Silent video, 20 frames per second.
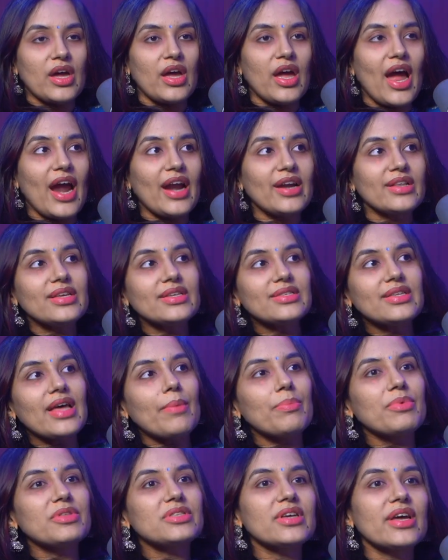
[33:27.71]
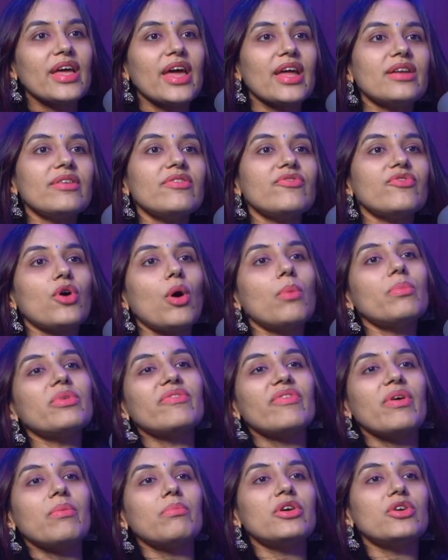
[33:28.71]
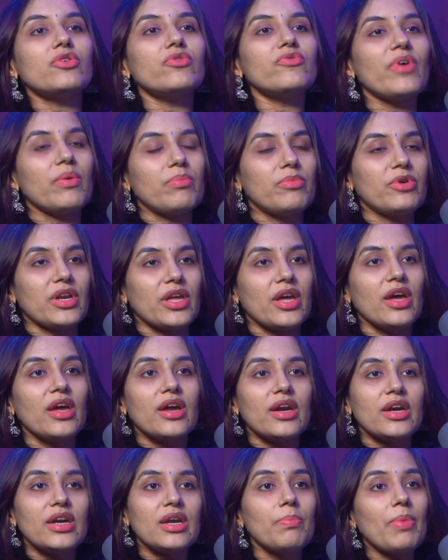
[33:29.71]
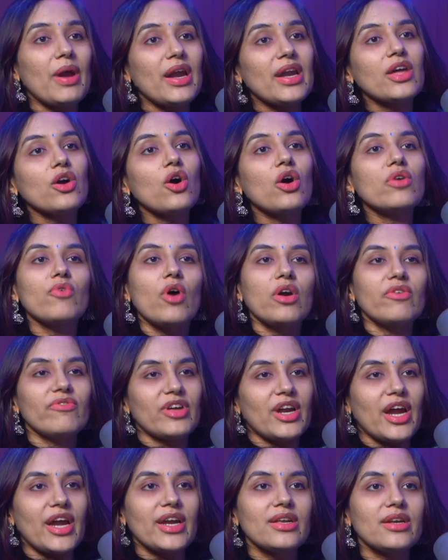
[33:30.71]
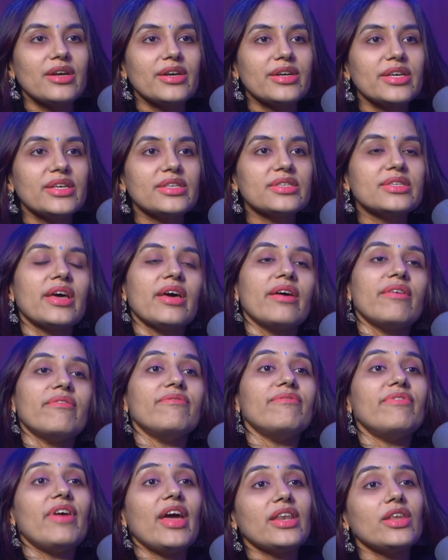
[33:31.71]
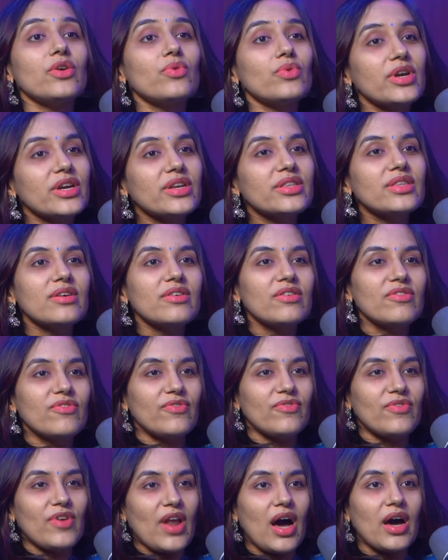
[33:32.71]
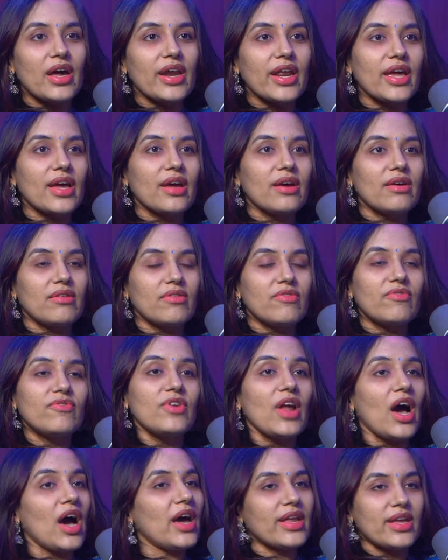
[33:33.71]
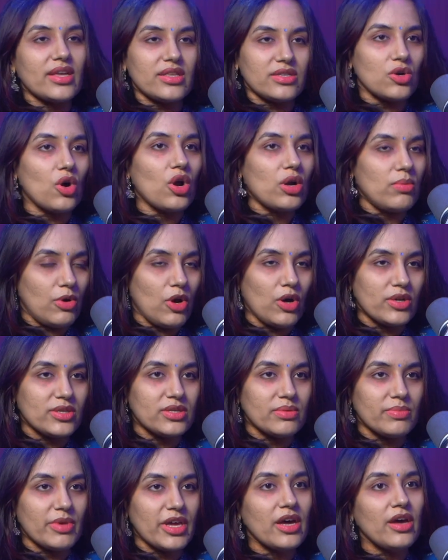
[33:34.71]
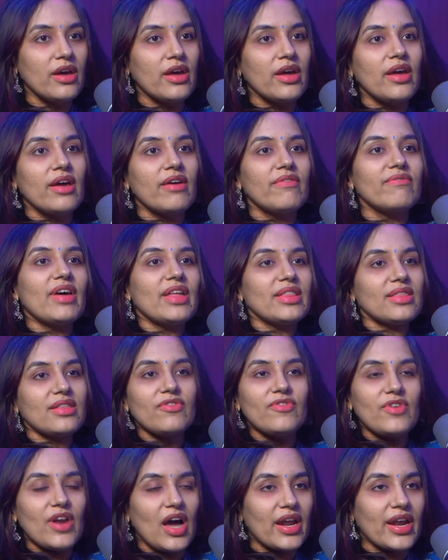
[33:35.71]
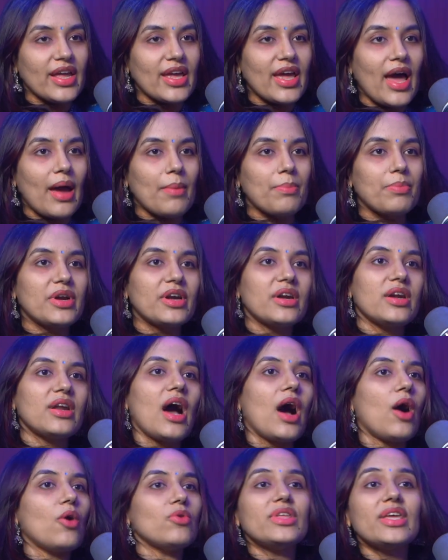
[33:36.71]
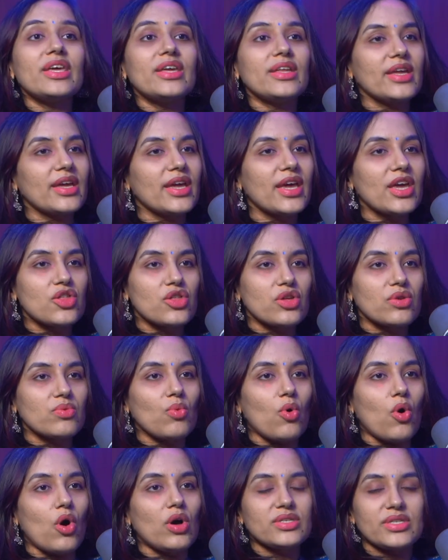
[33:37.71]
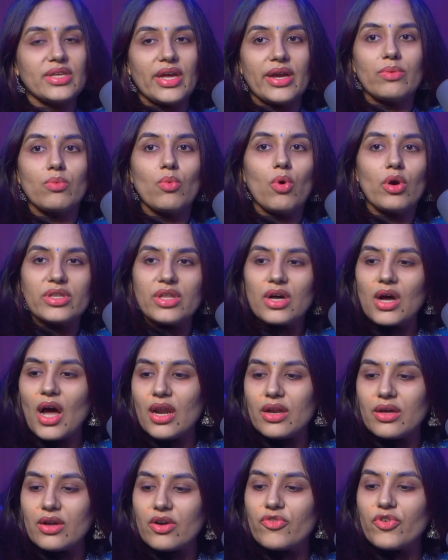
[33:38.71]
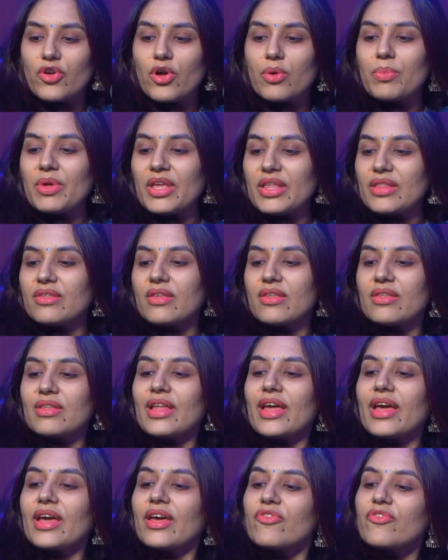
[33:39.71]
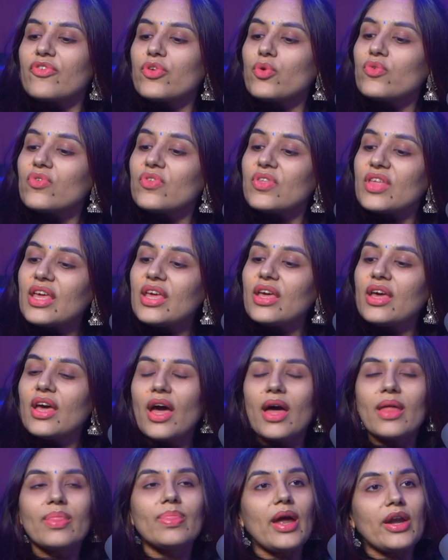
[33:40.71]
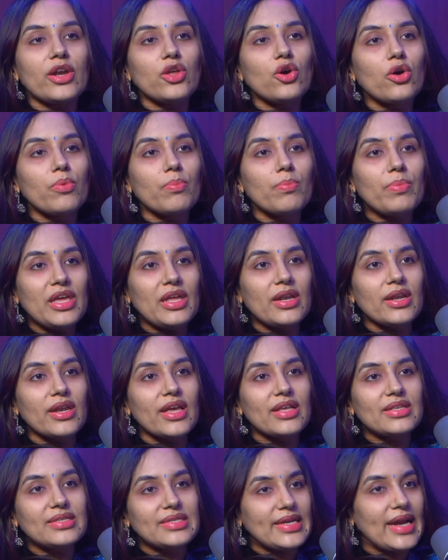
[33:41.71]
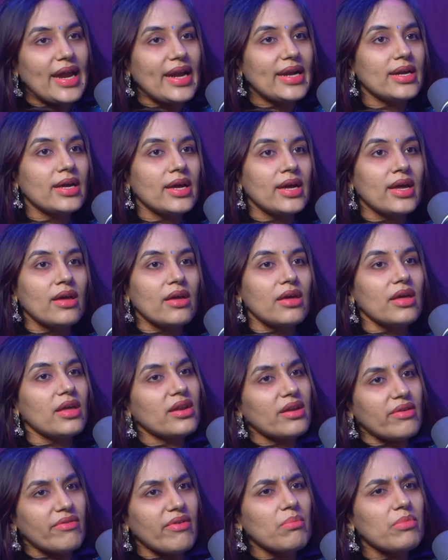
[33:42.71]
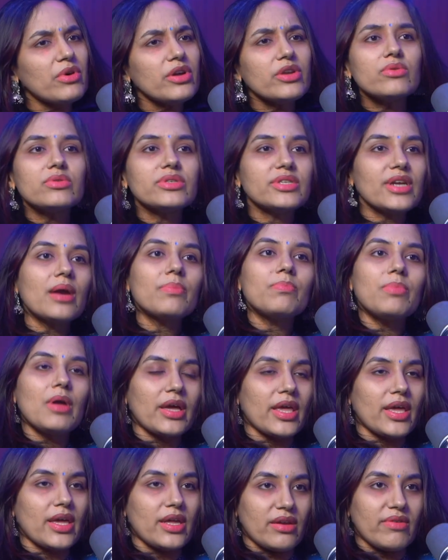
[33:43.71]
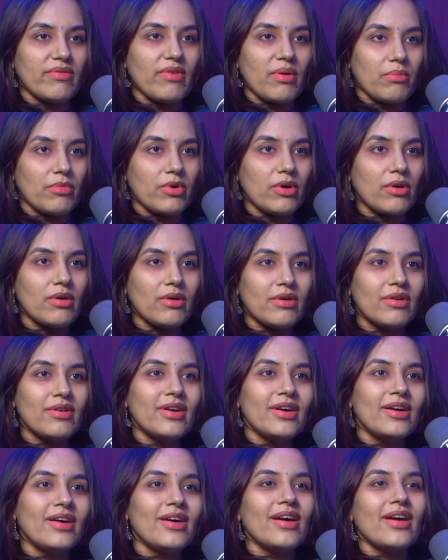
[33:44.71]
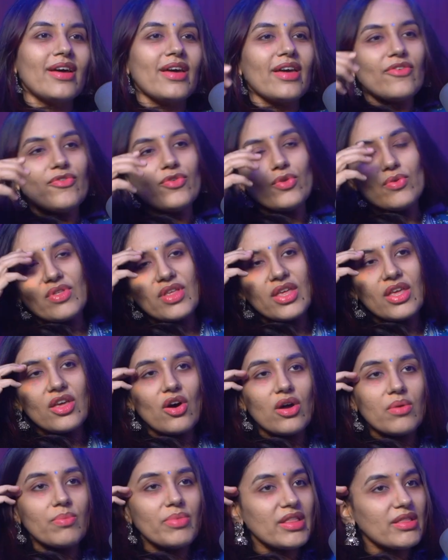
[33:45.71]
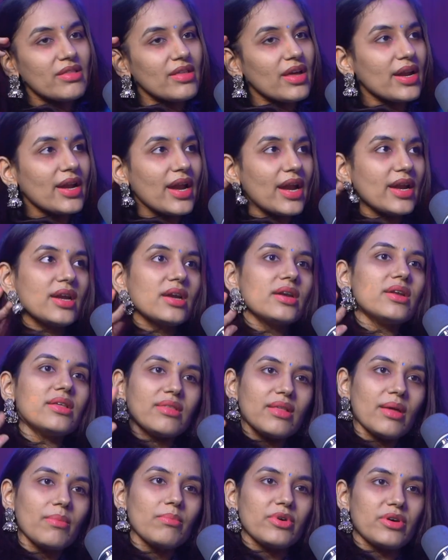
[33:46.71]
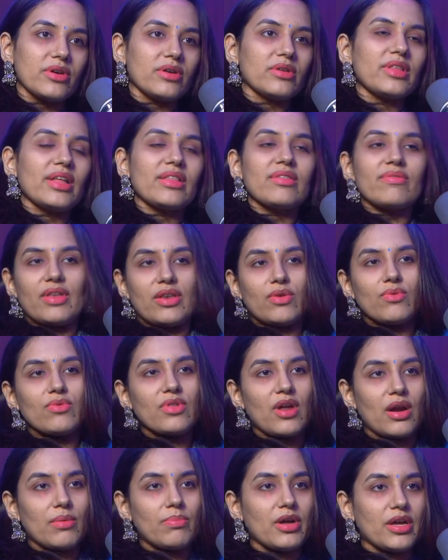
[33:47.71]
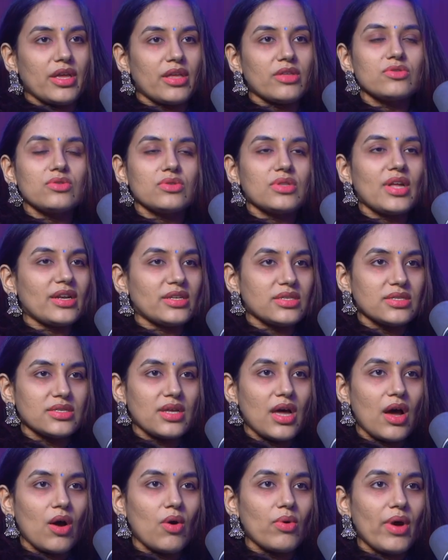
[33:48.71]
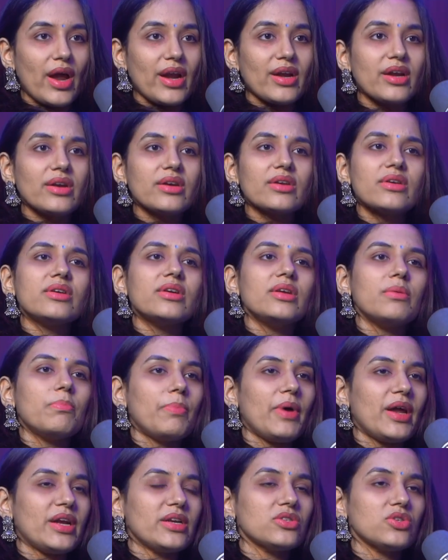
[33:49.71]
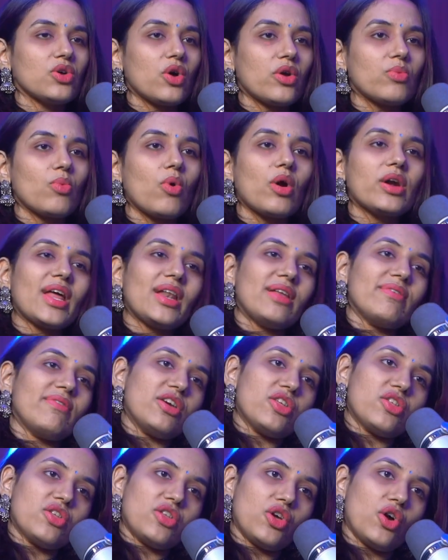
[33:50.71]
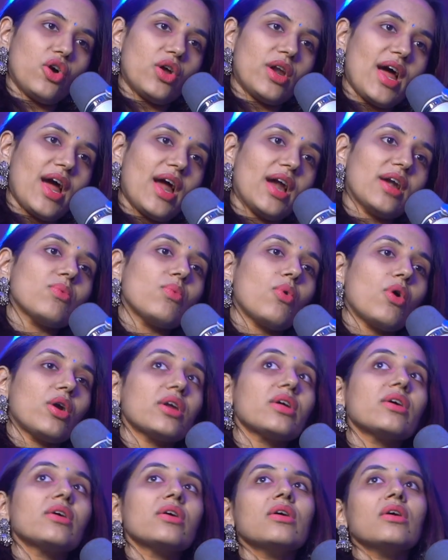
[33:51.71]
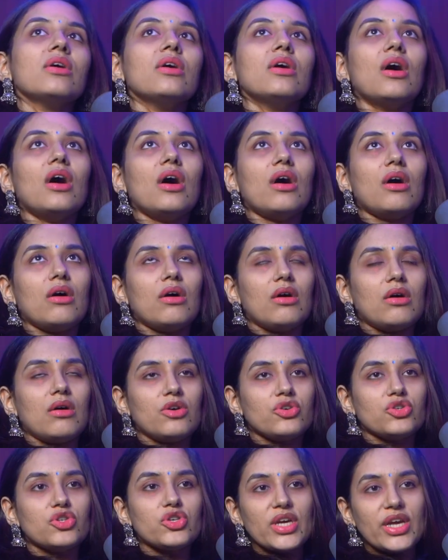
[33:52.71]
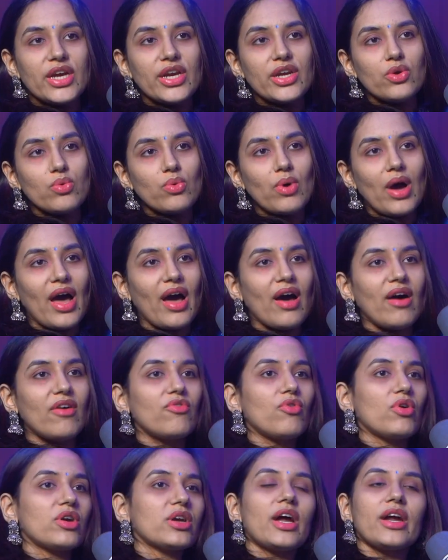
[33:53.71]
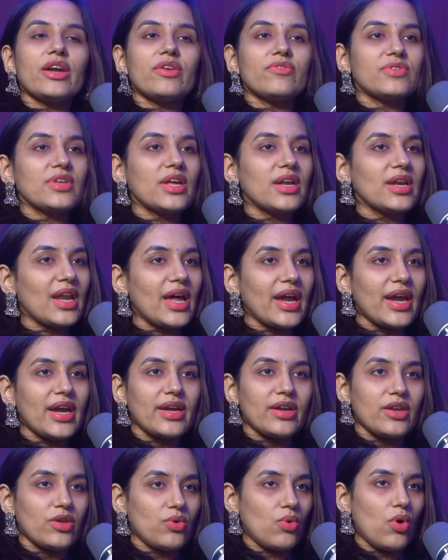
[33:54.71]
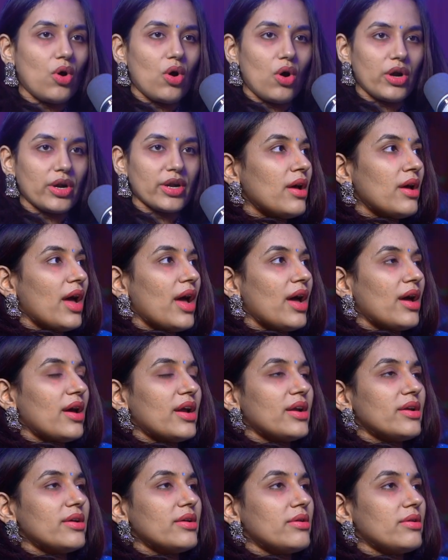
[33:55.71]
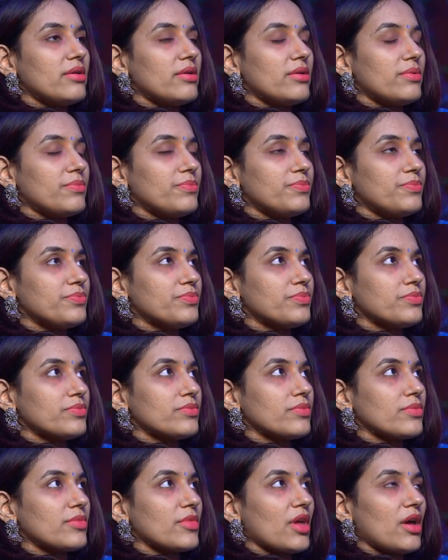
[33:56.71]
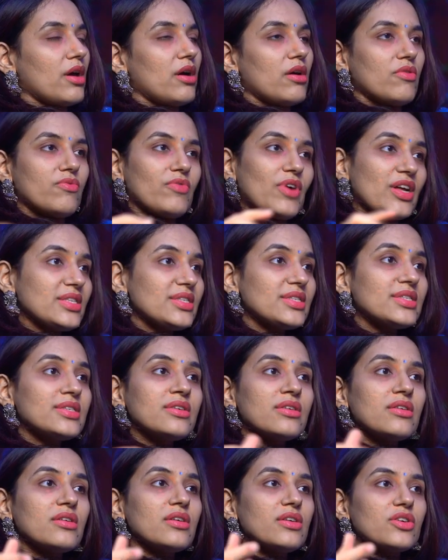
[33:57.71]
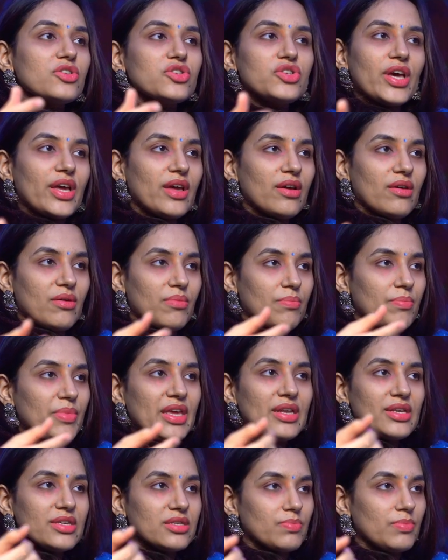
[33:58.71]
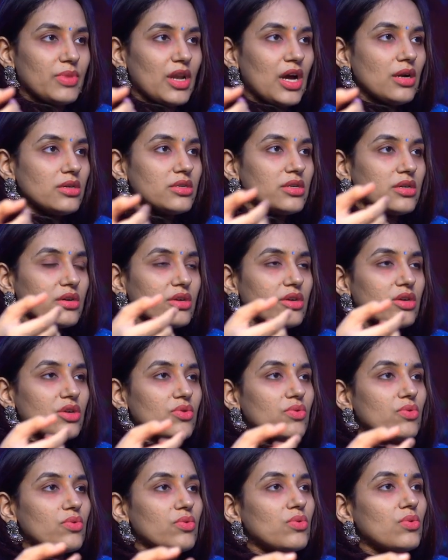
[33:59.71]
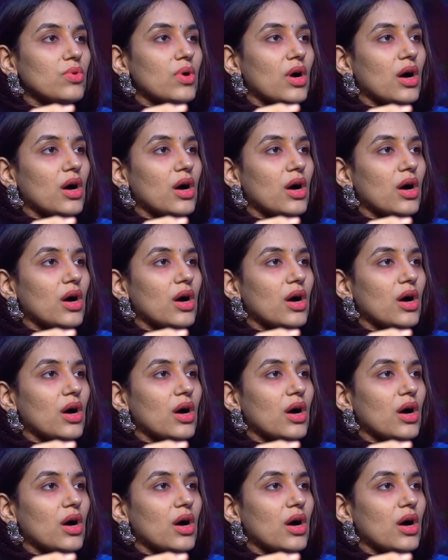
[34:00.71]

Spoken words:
And this happens again from November to February, depending on what varietal it is, when you did the flowering. Flowering is called blossoming. When the flowering happened, how the irrigation was, and what the color of your beans is. Like if you see that your bean is red in November, you'll start plucking in November. If you see your beans are red in December, that's when you start plucking. So that's how, and it depends on what elevation you're at, what shade you have, what kind of sunlight you got. And once the bean is plucked, you